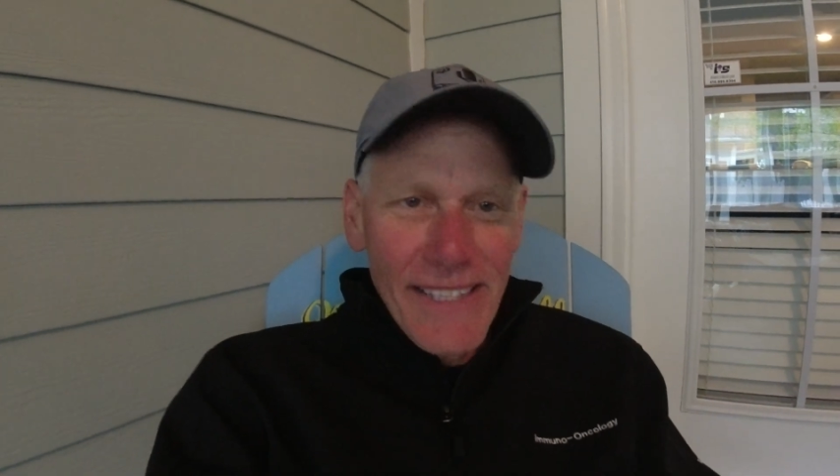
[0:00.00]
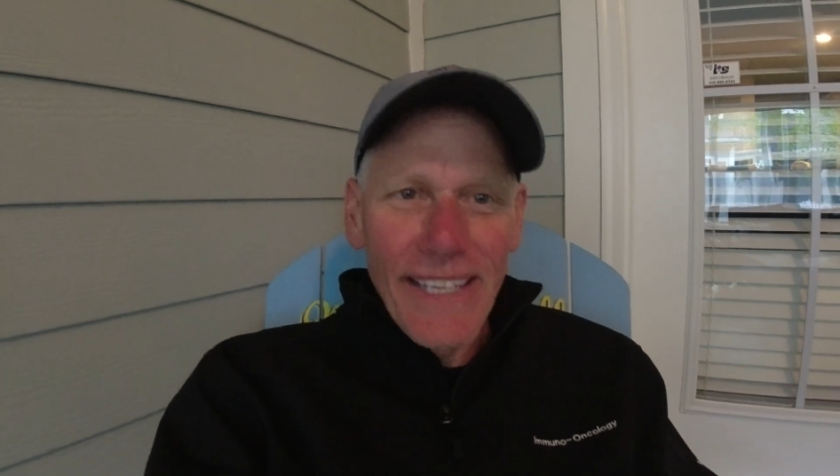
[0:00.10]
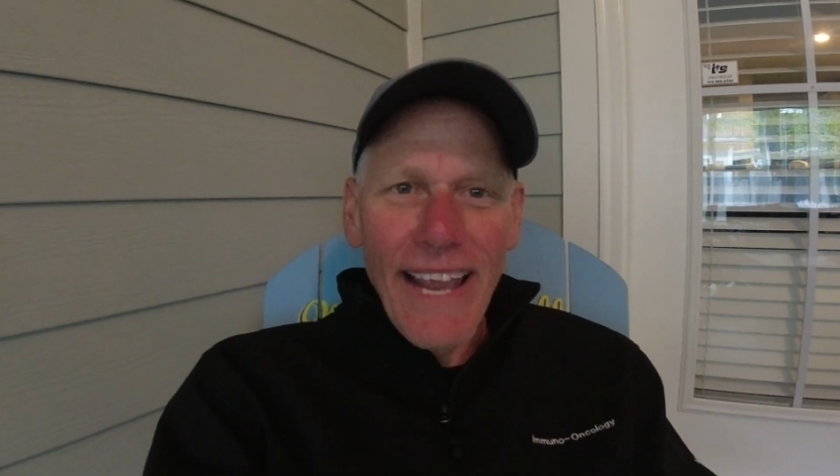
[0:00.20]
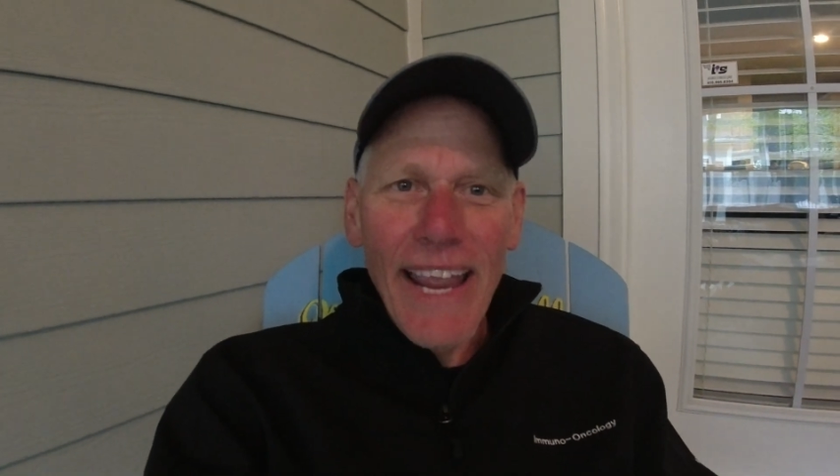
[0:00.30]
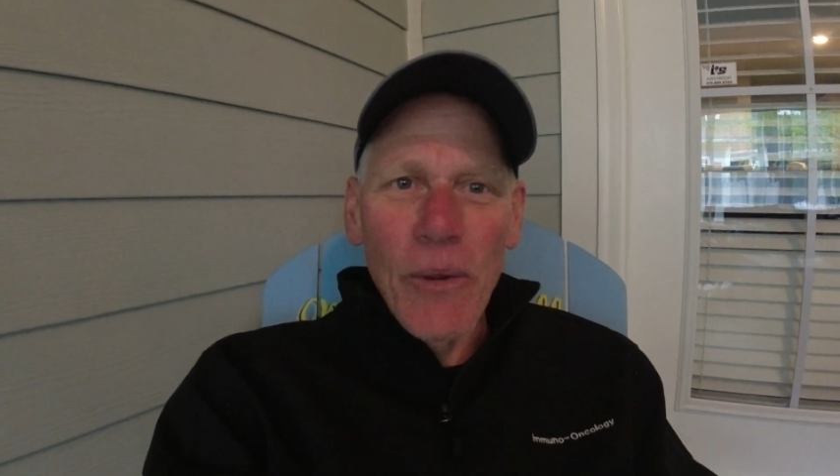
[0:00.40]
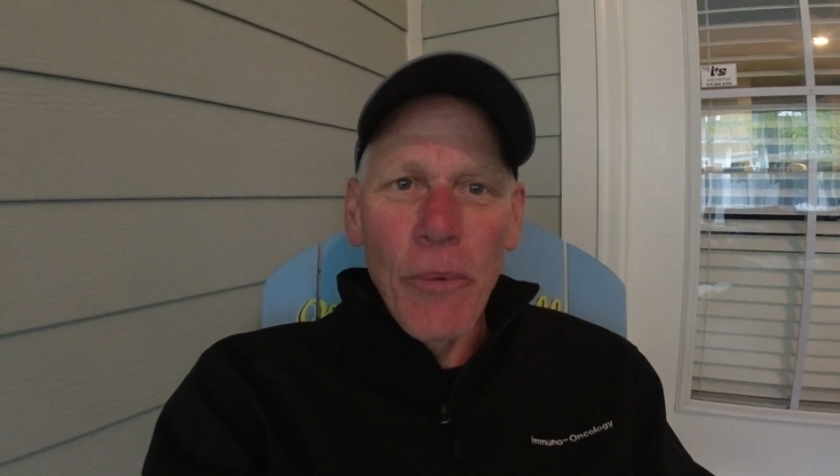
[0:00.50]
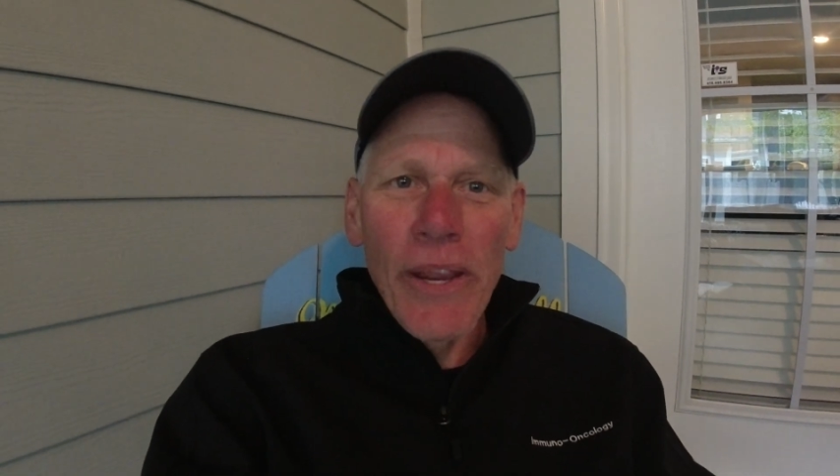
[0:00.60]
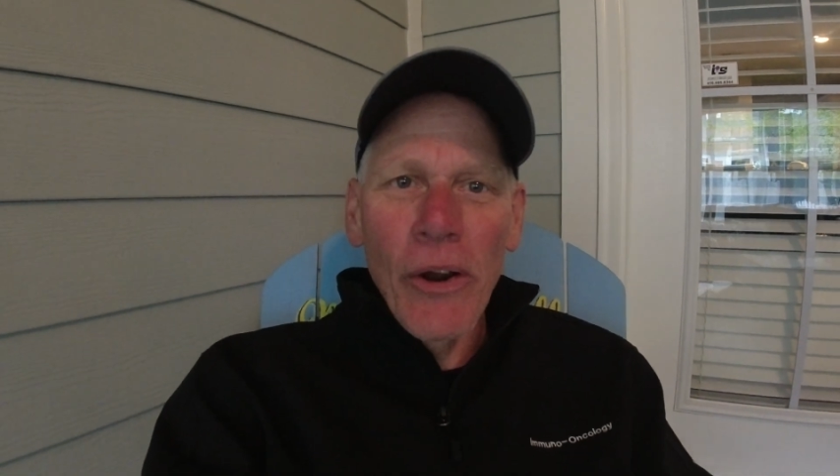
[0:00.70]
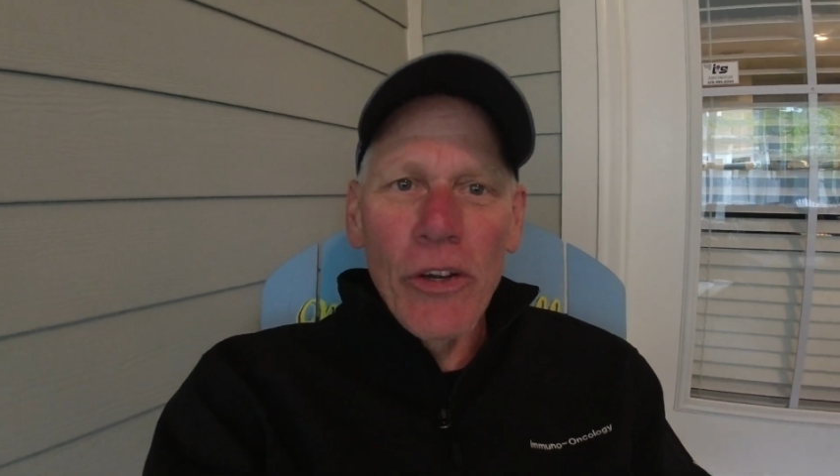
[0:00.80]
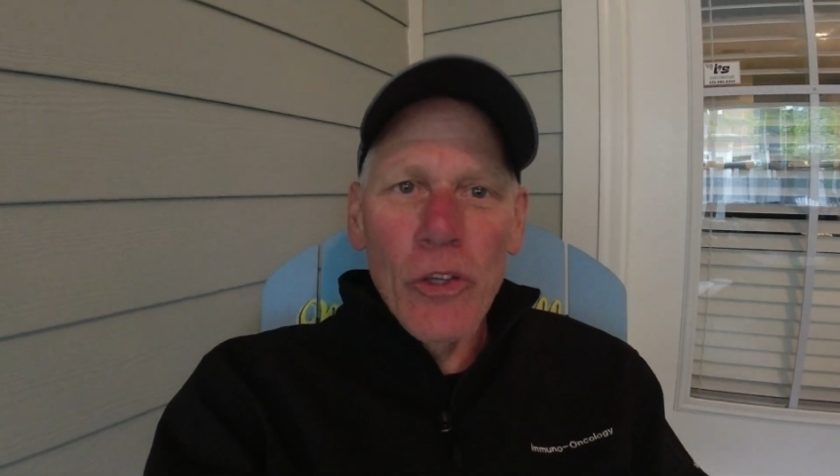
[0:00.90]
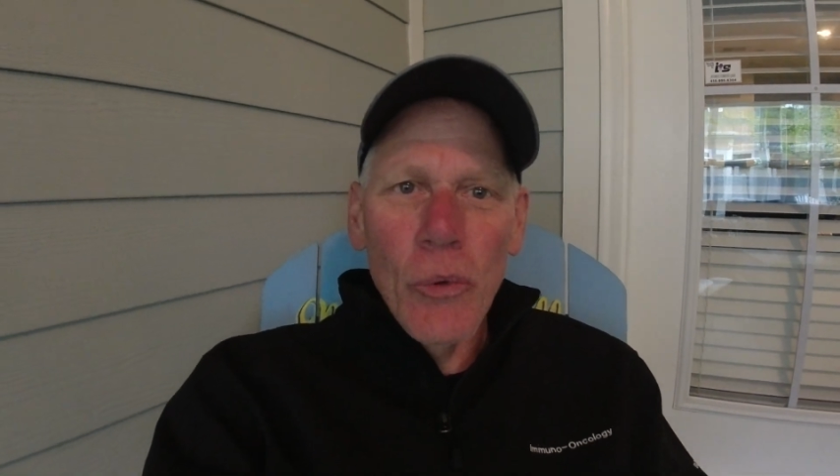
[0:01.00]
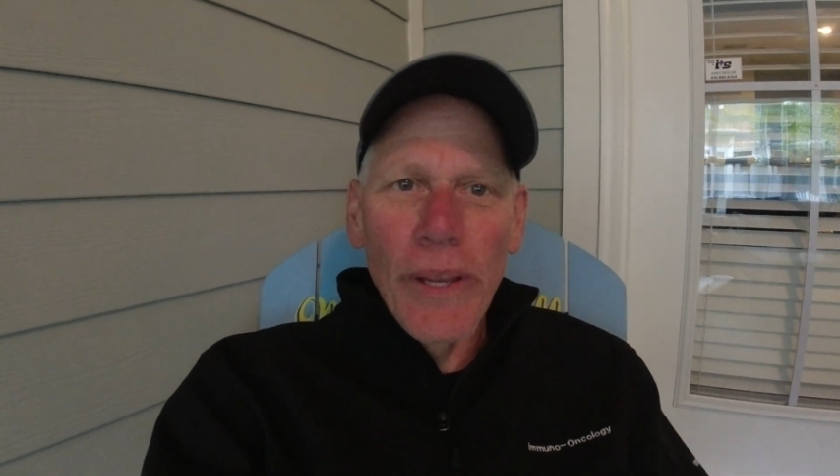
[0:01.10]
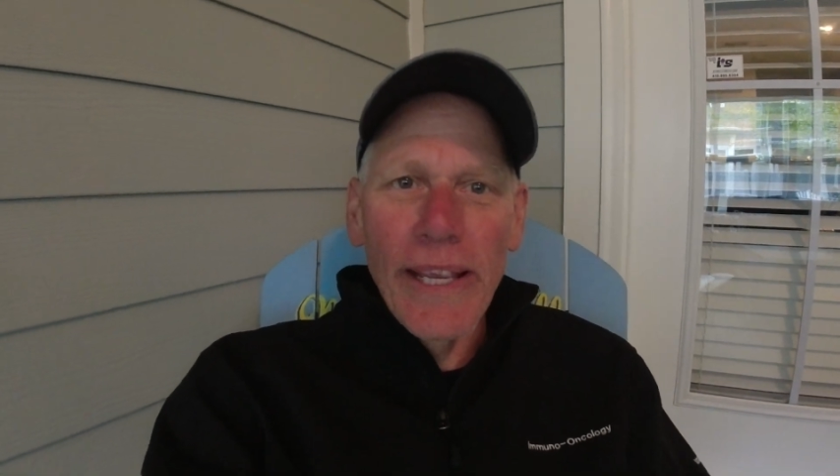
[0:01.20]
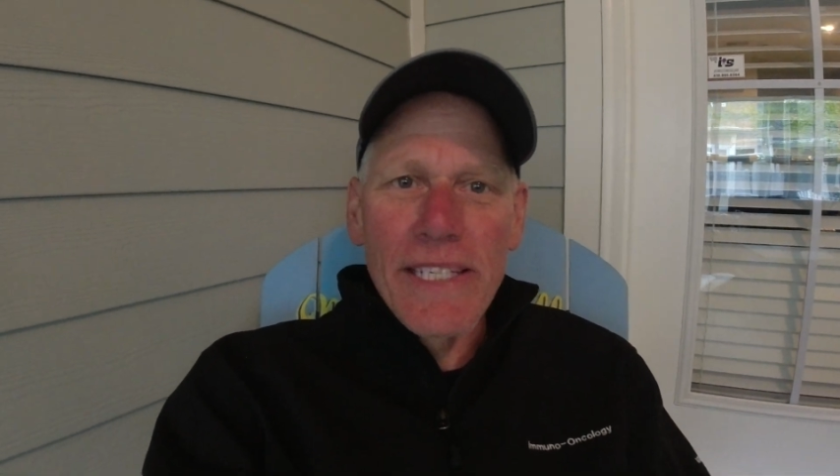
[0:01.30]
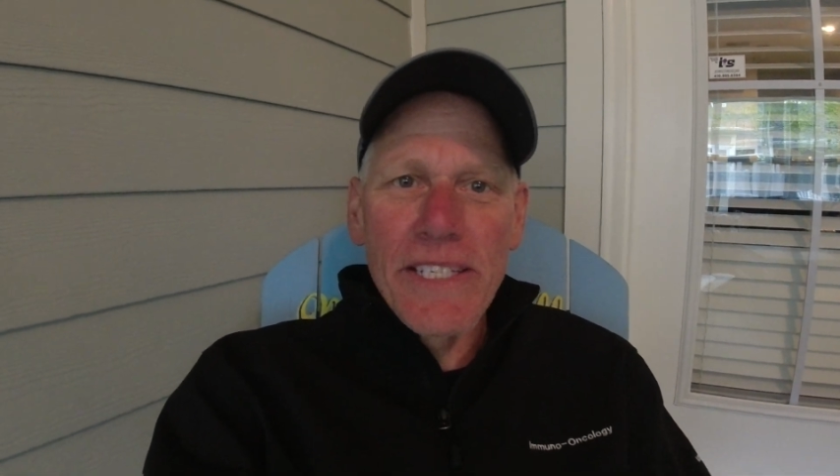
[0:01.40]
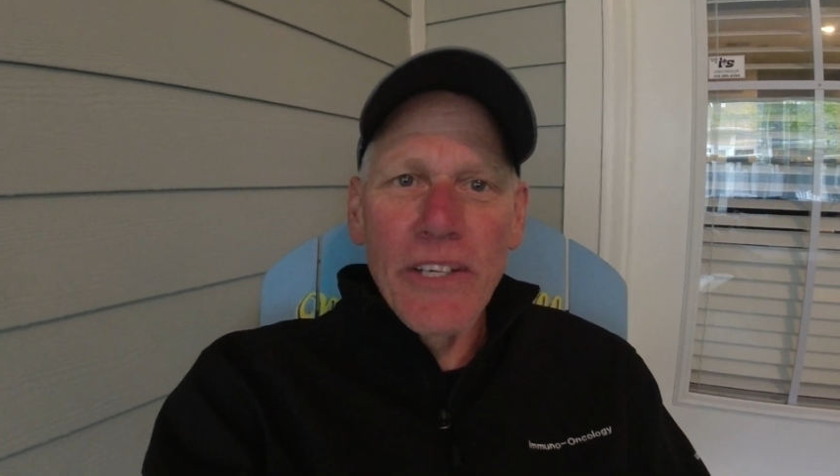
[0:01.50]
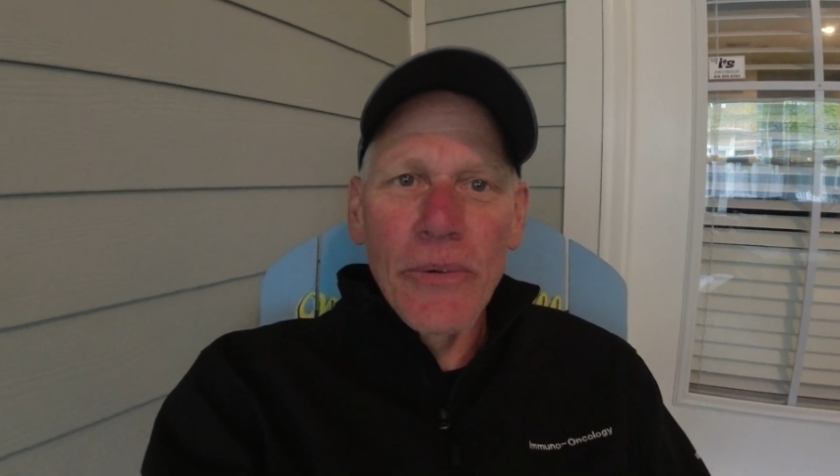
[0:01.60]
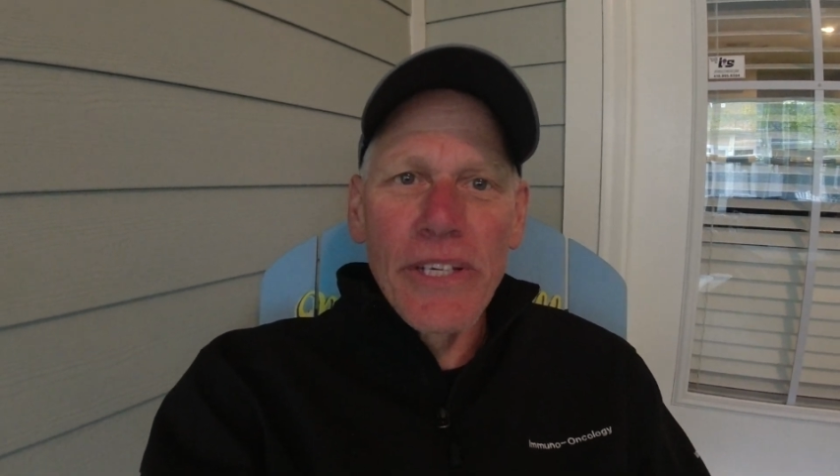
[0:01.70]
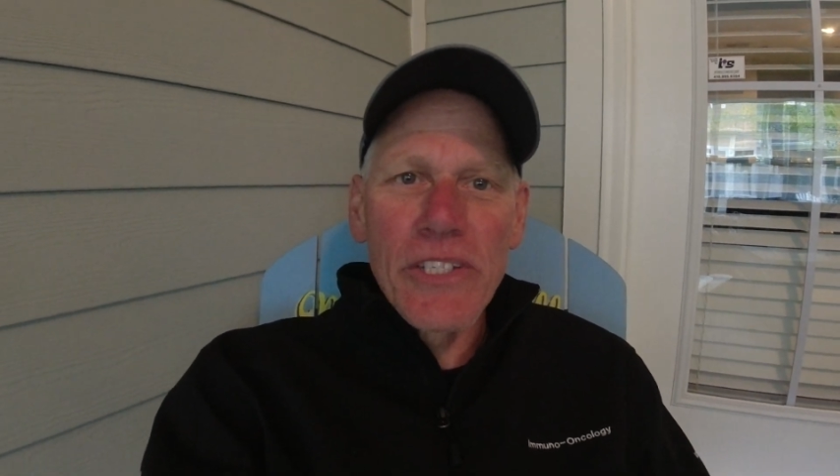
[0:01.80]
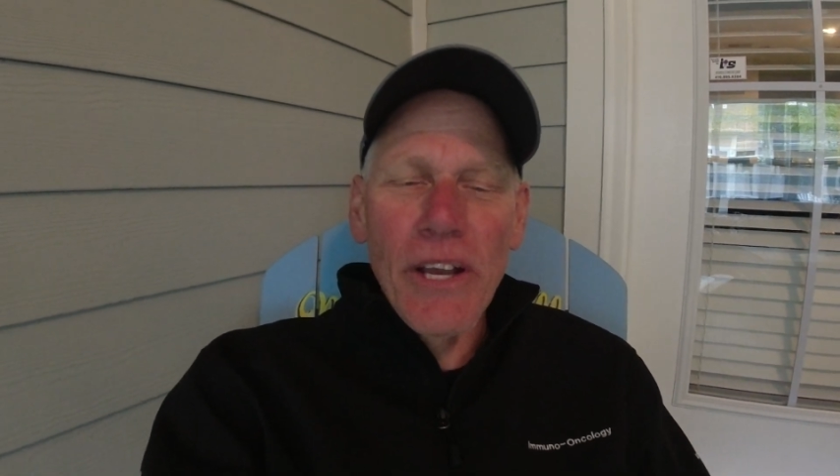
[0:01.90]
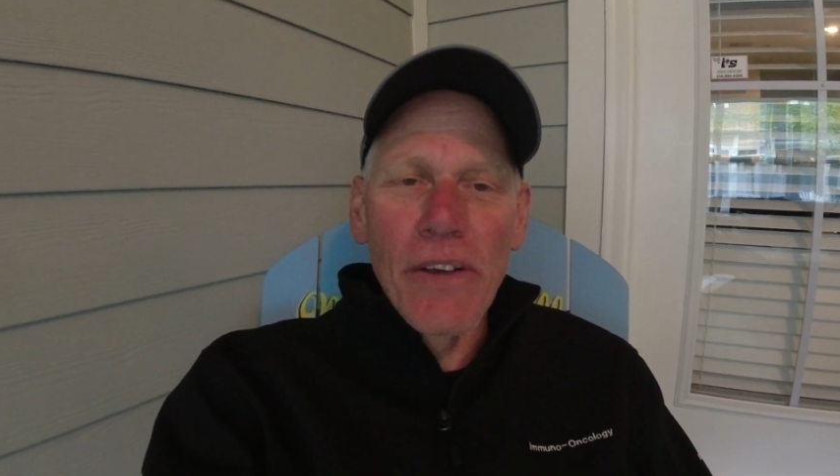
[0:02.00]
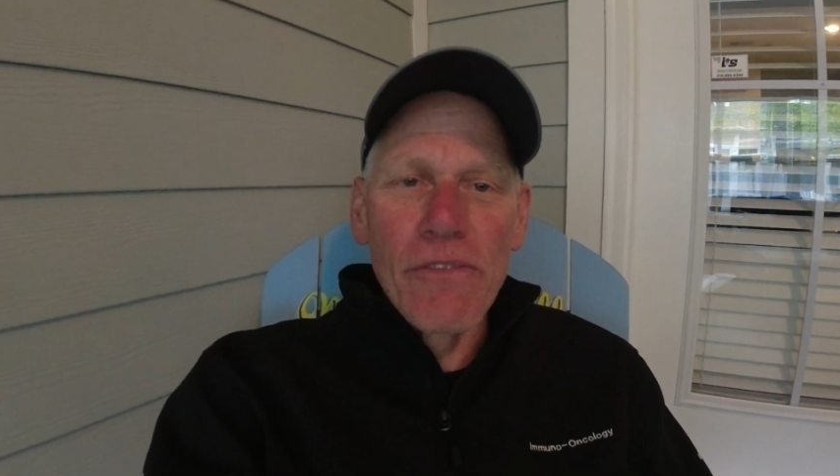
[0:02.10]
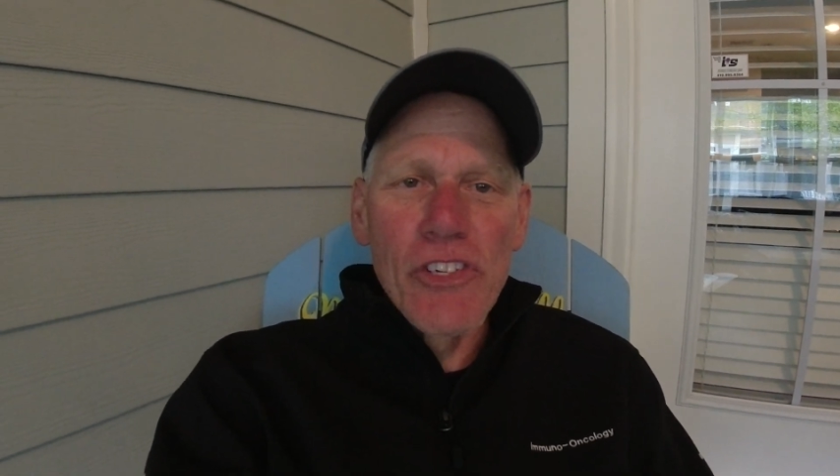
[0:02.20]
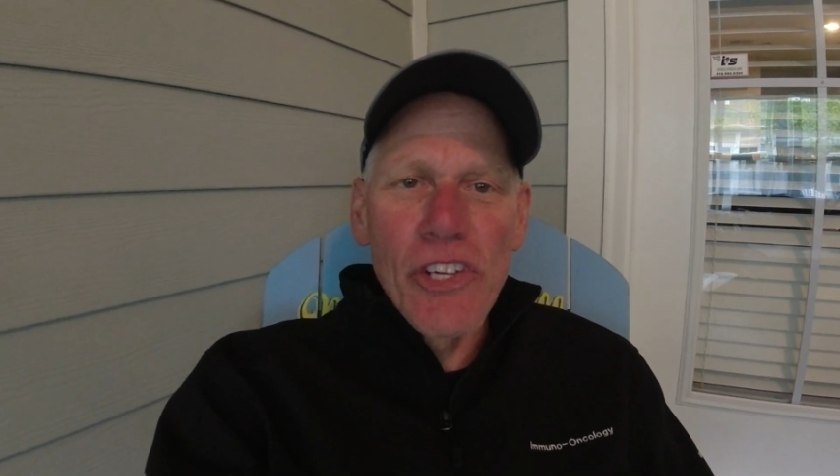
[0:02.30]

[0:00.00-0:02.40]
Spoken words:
Today we are doing a series of